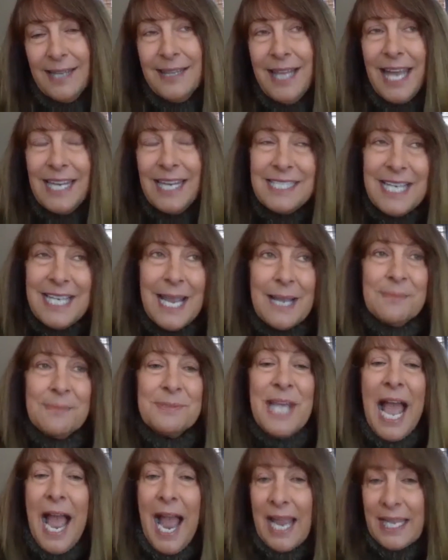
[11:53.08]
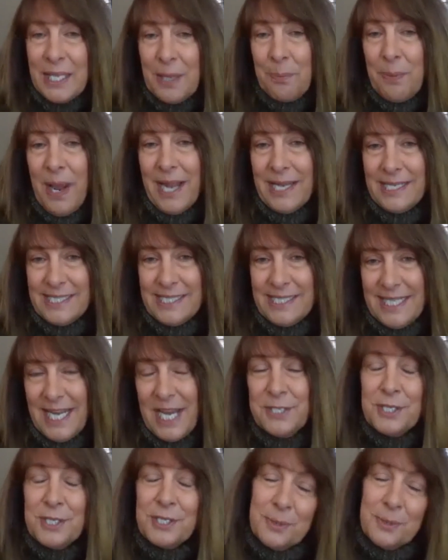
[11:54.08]
A lot of times occupied
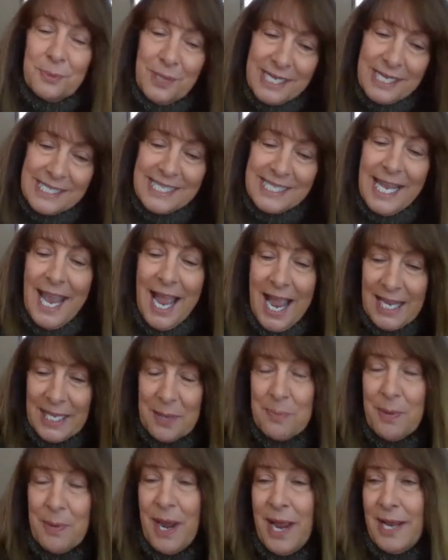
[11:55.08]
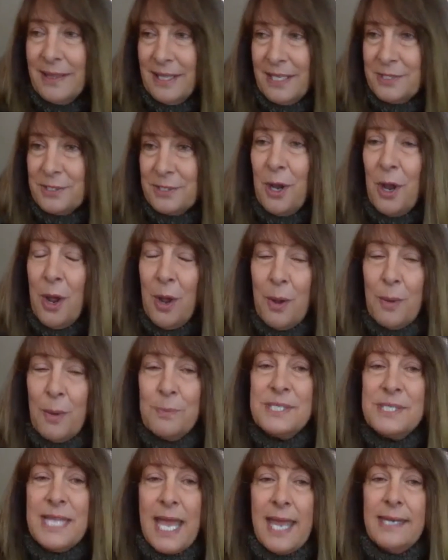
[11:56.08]
stagers, and when I say occupied, these are
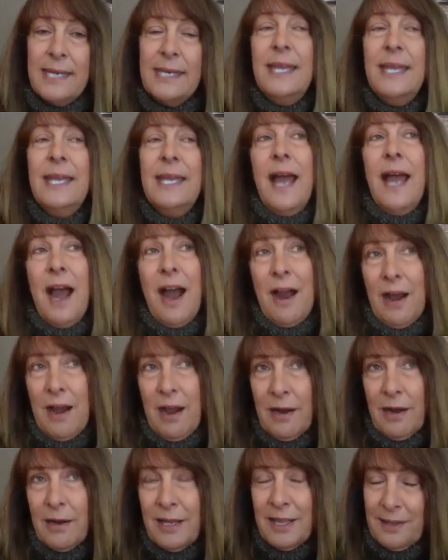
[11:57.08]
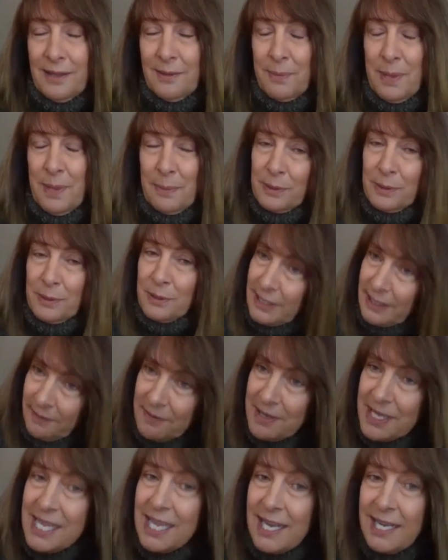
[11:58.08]
homes that the people are
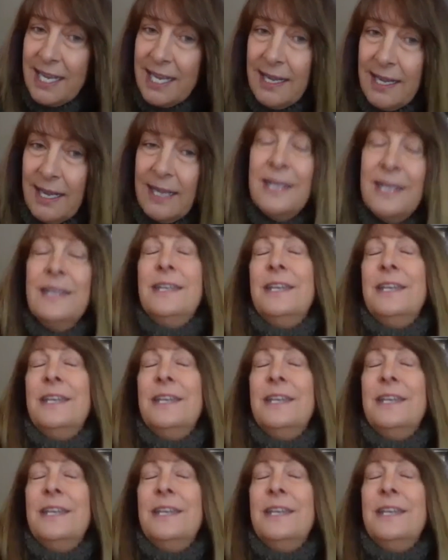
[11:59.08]
living in it.